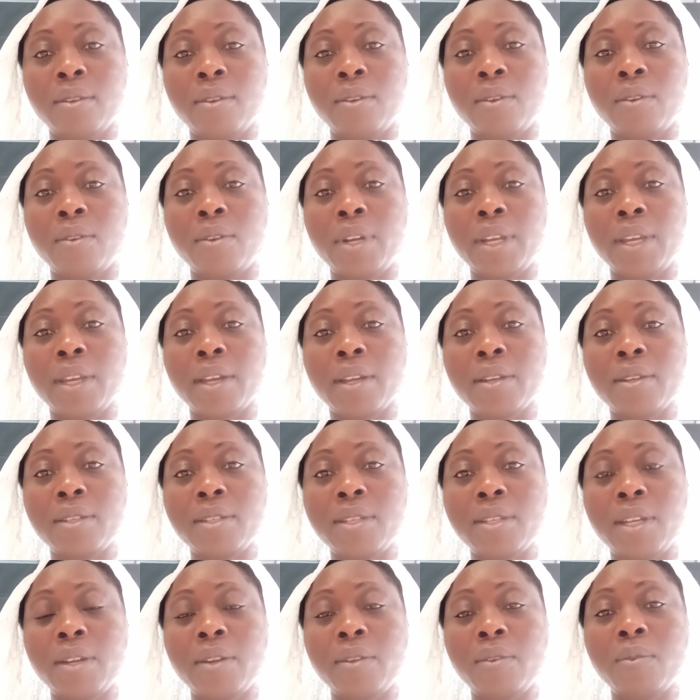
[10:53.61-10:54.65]
All I can
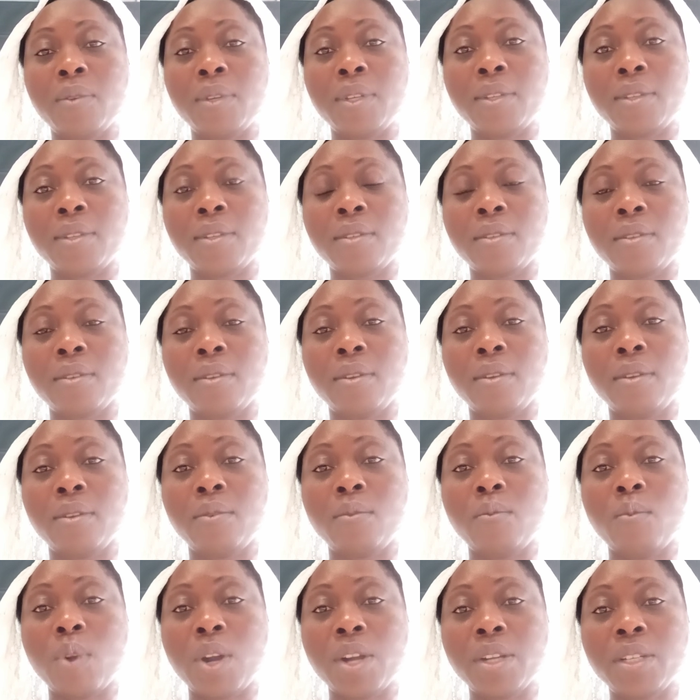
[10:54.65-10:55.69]
tell you is
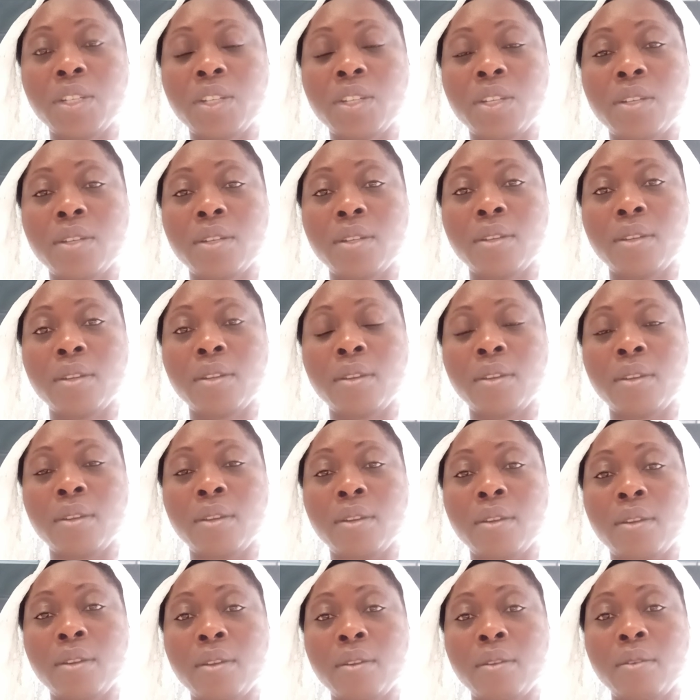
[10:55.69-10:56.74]
watch,
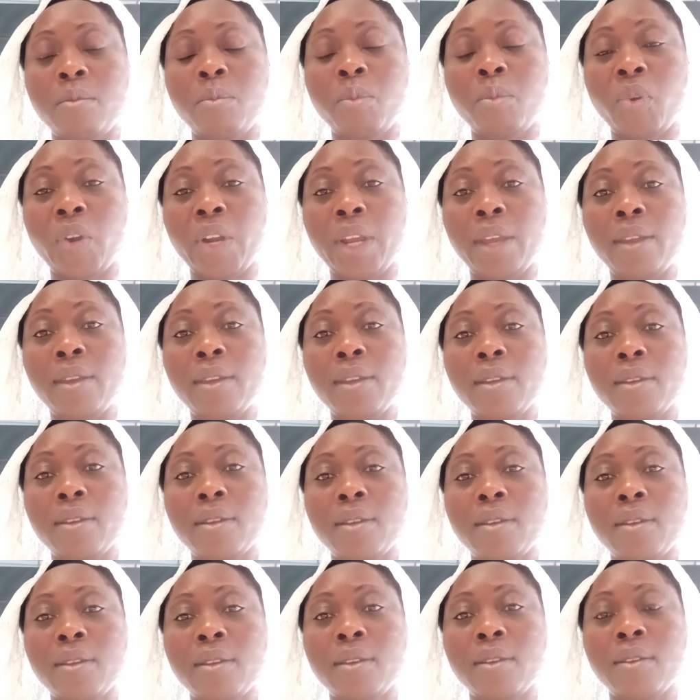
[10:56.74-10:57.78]
pray,
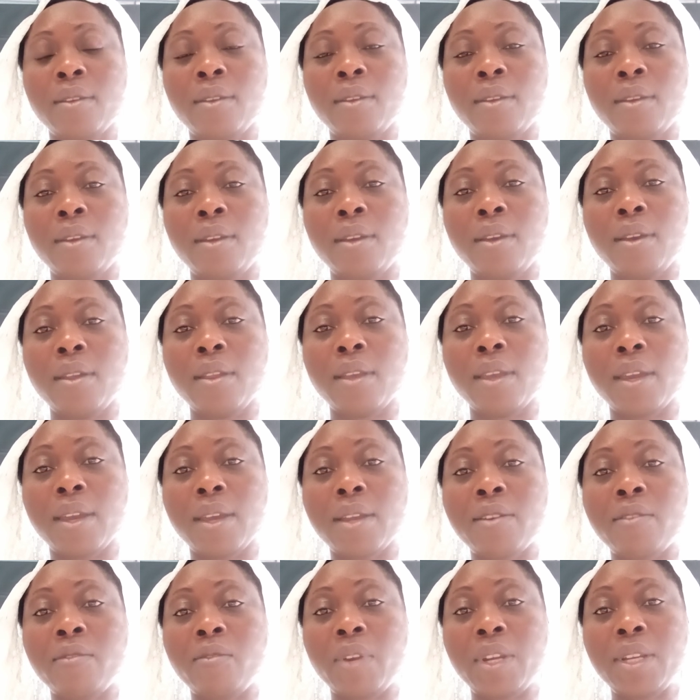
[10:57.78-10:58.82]
and
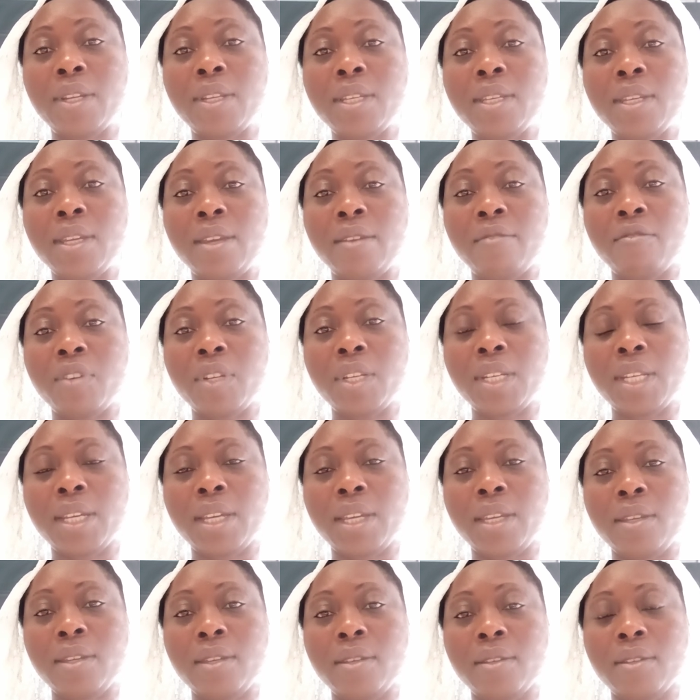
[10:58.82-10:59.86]
get ready every
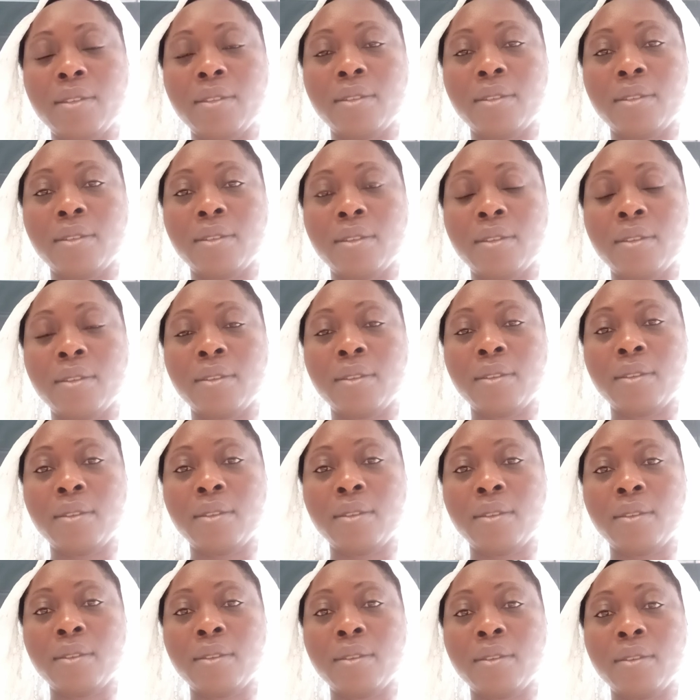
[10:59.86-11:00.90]
day.
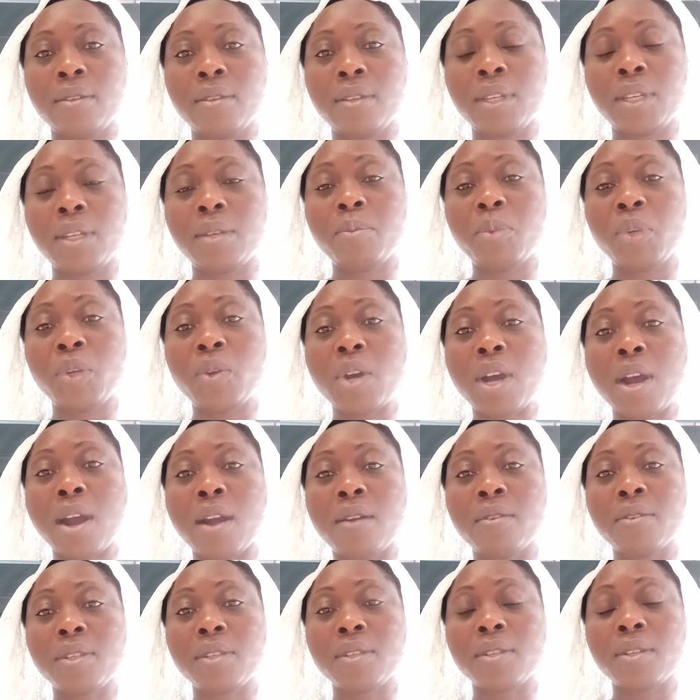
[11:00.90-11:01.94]
Keep your
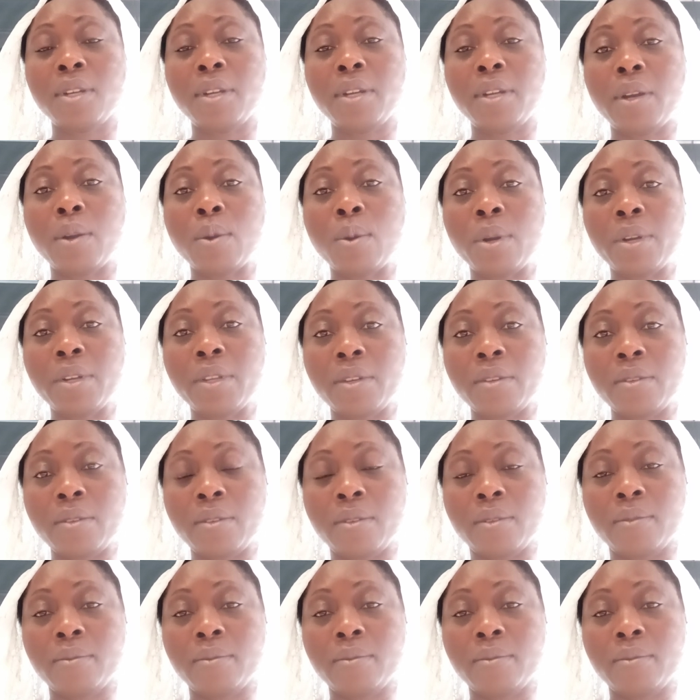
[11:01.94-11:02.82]
house in order.